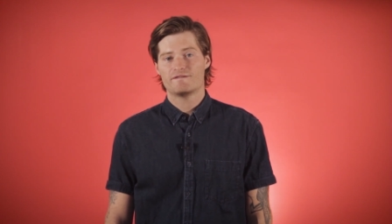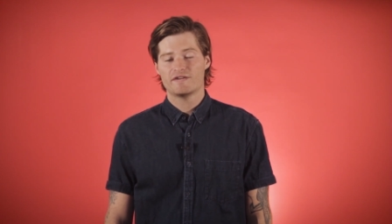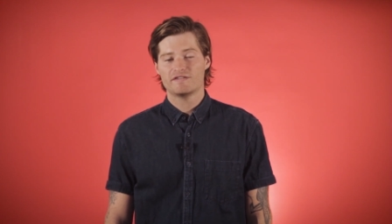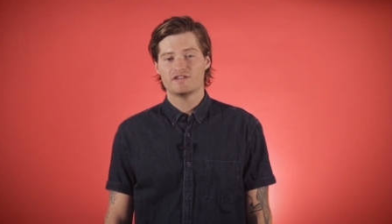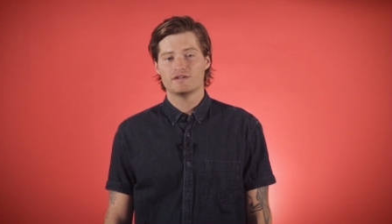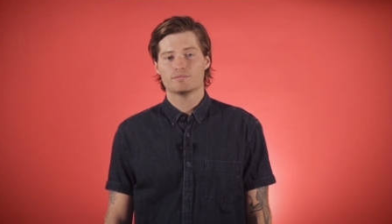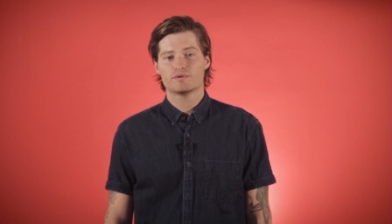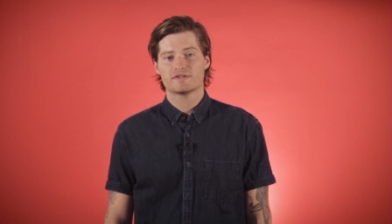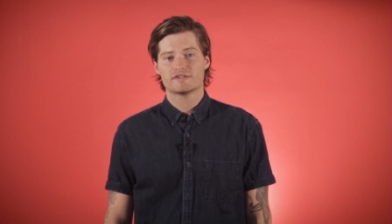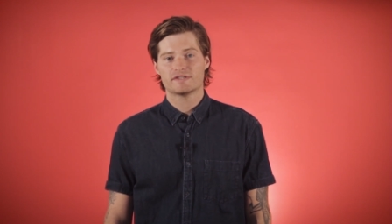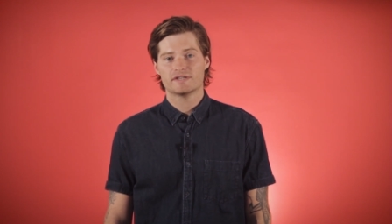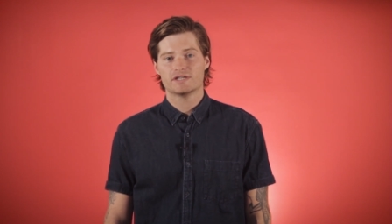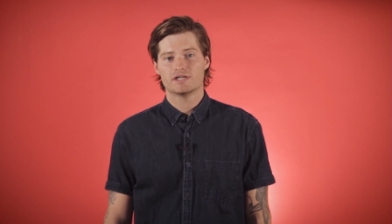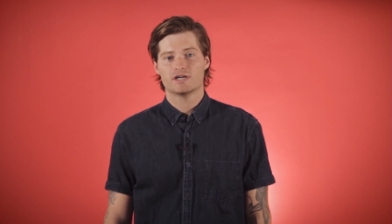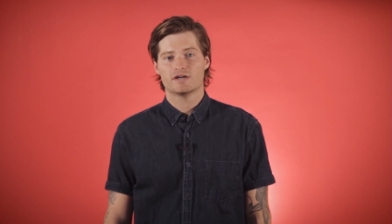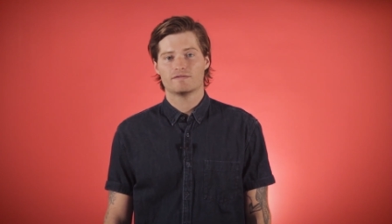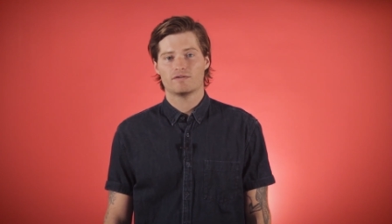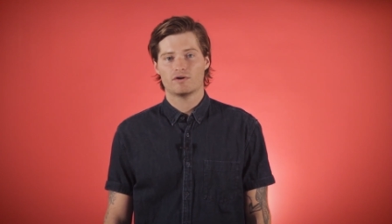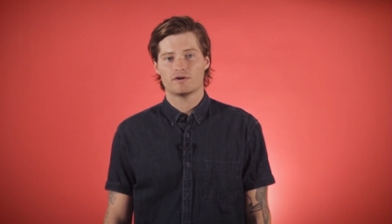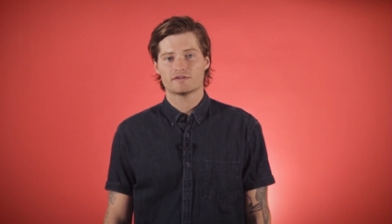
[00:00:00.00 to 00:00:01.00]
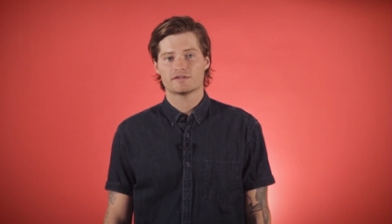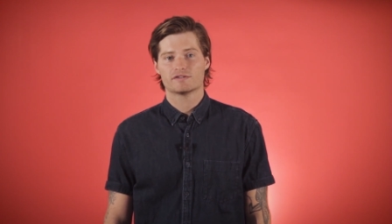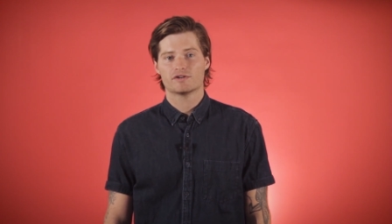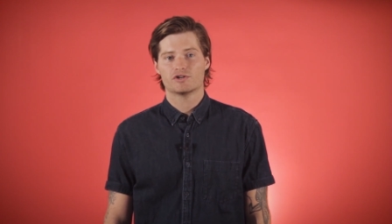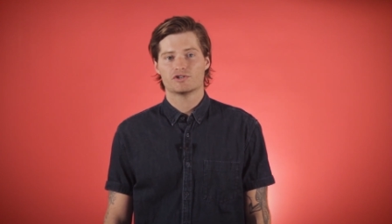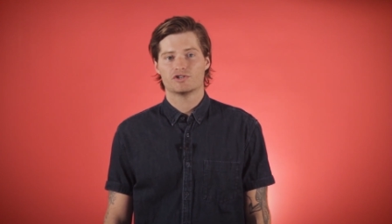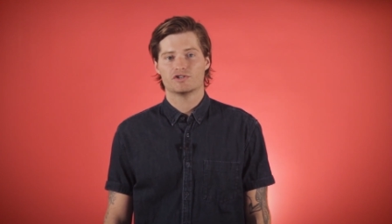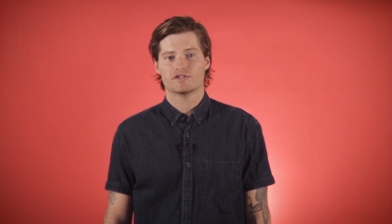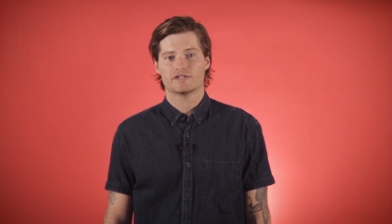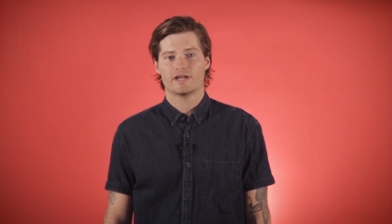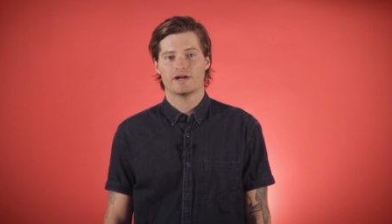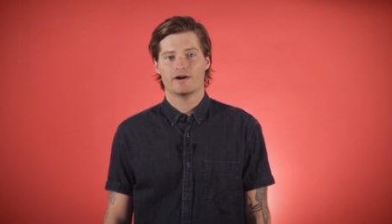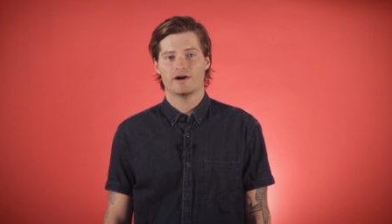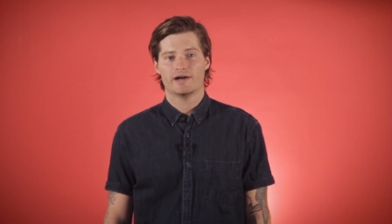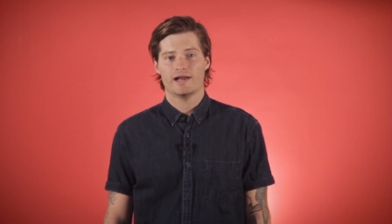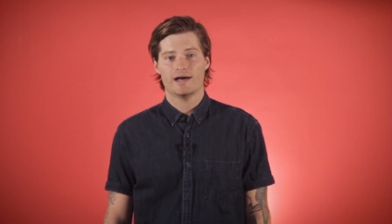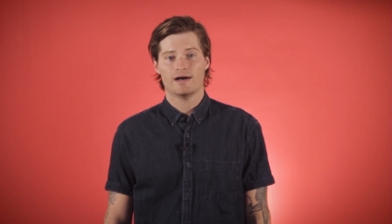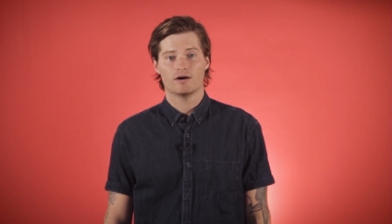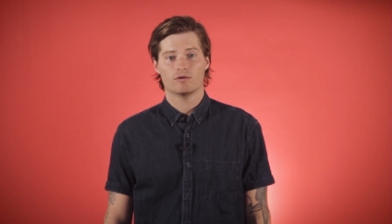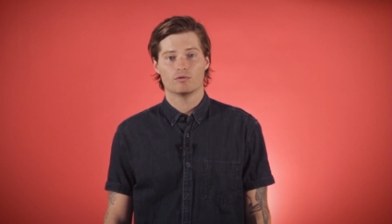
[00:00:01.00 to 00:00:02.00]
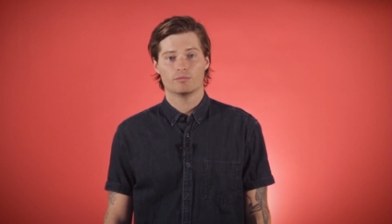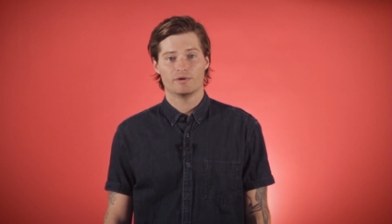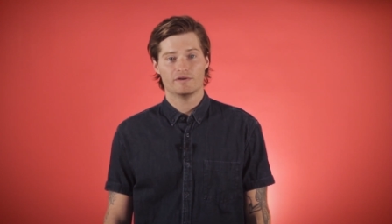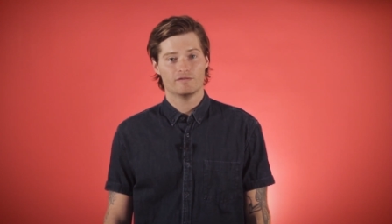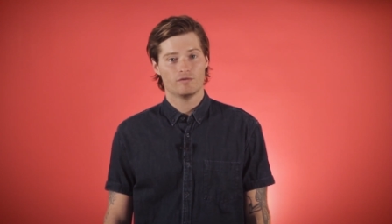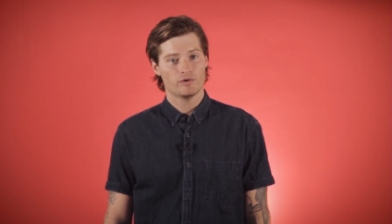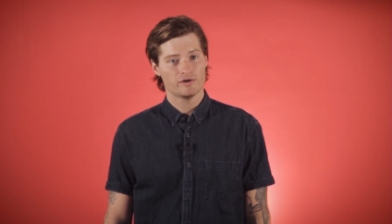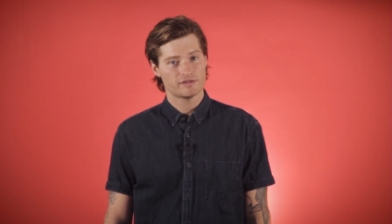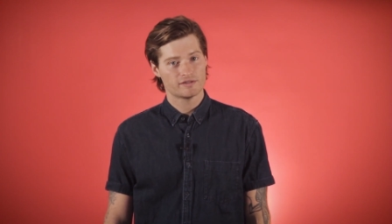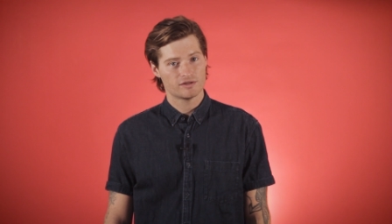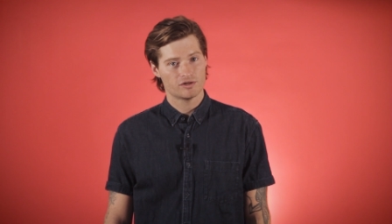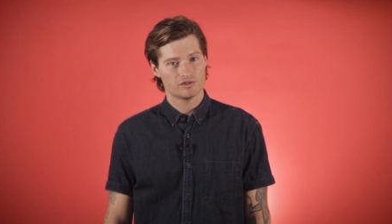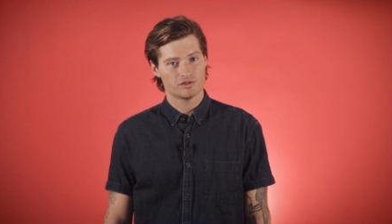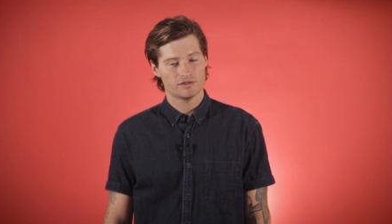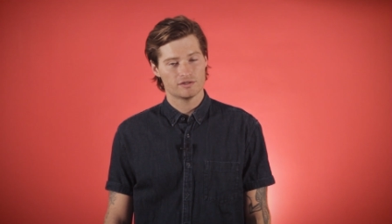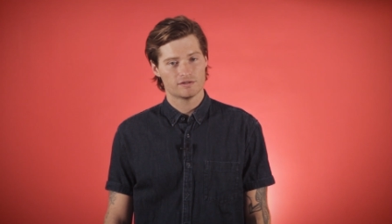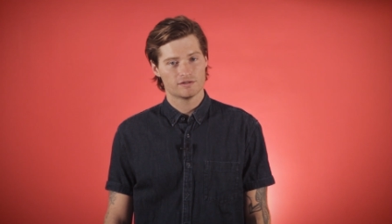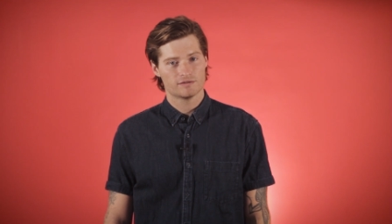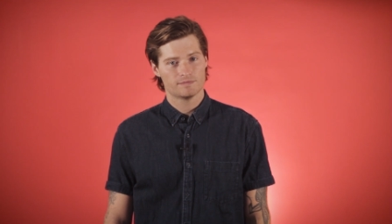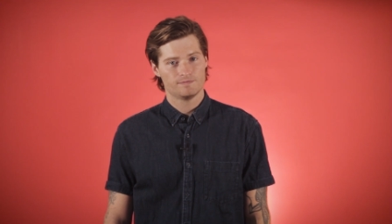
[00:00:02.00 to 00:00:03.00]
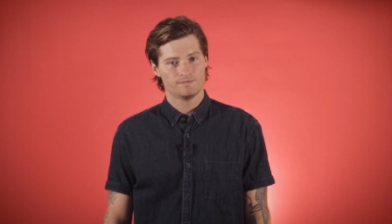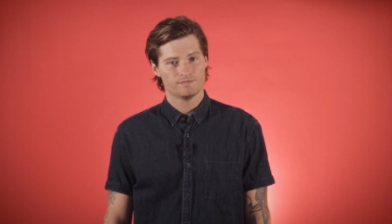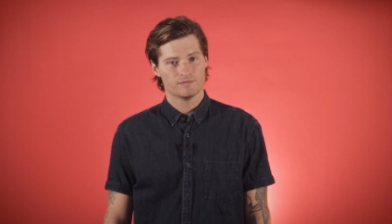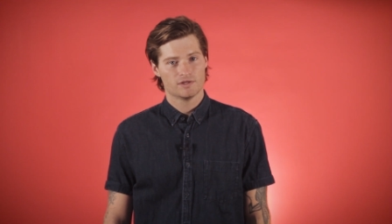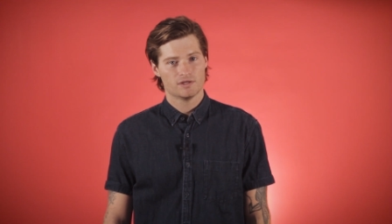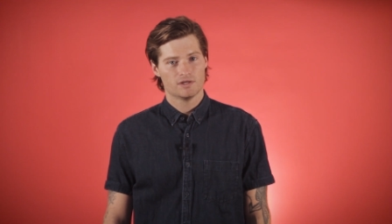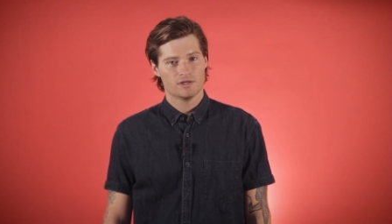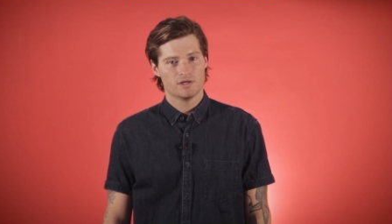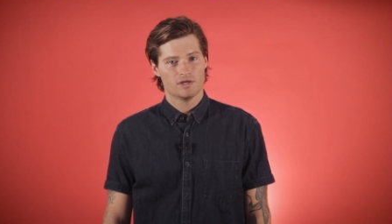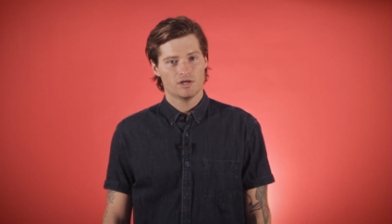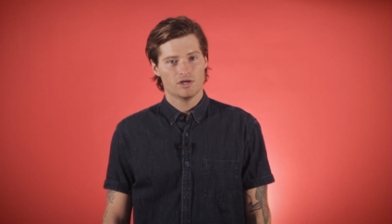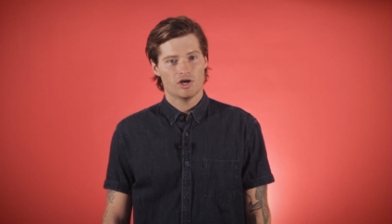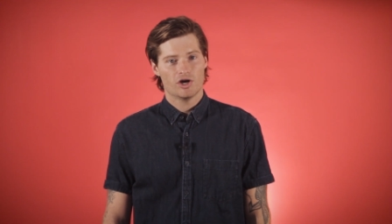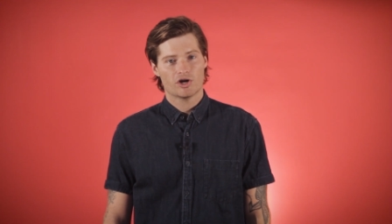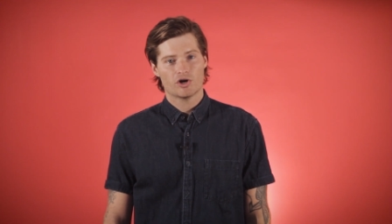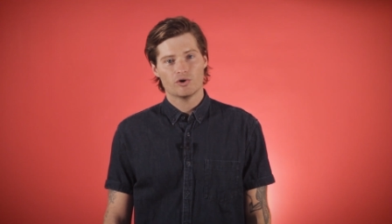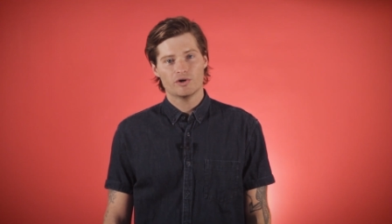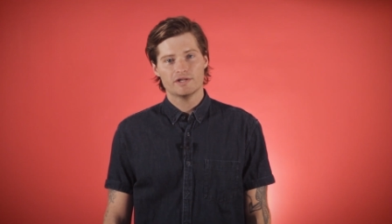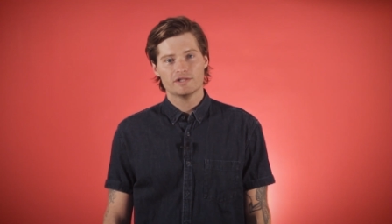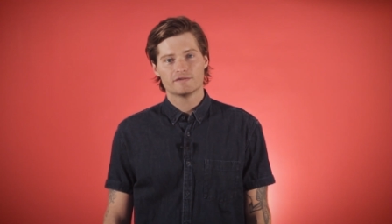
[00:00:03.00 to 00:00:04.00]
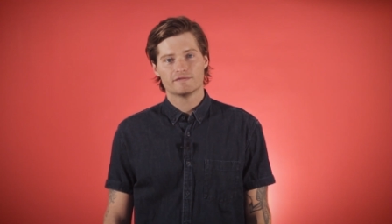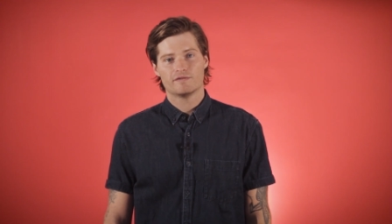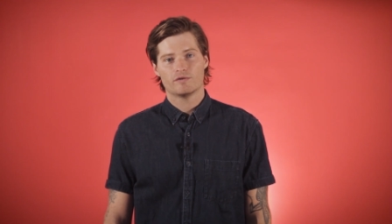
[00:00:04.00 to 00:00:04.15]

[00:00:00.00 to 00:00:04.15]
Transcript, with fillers: 50% of all searches carried out will be voice searches. According to